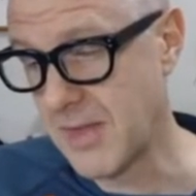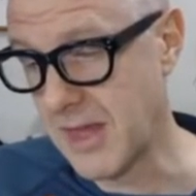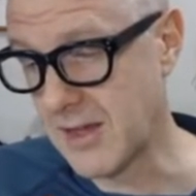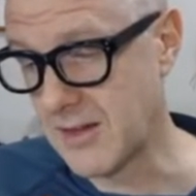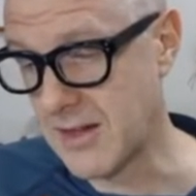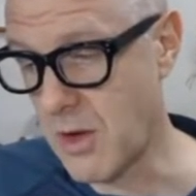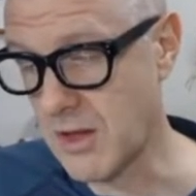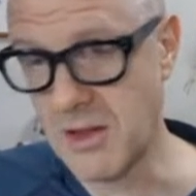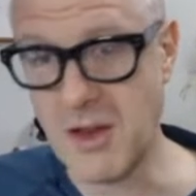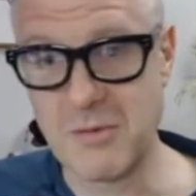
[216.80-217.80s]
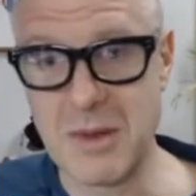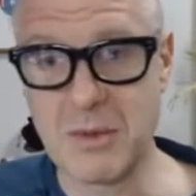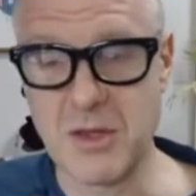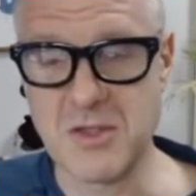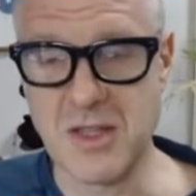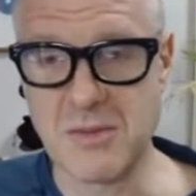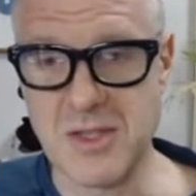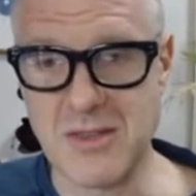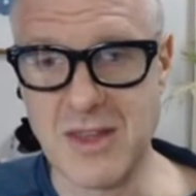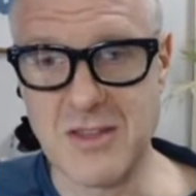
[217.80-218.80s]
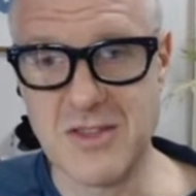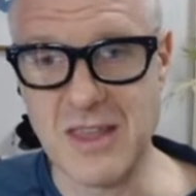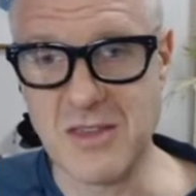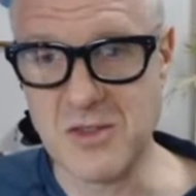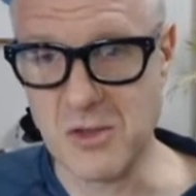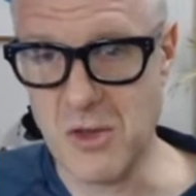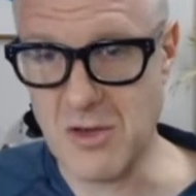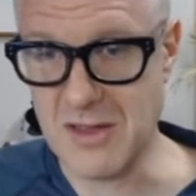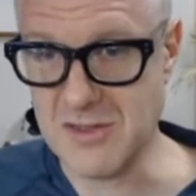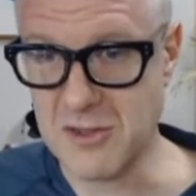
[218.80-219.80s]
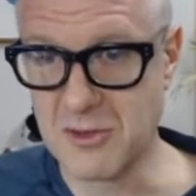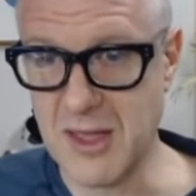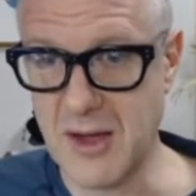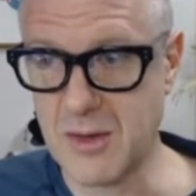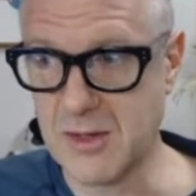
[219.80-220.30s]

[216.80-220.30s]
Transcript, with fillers: And while a lot of people are still upset that it's taken so long until now,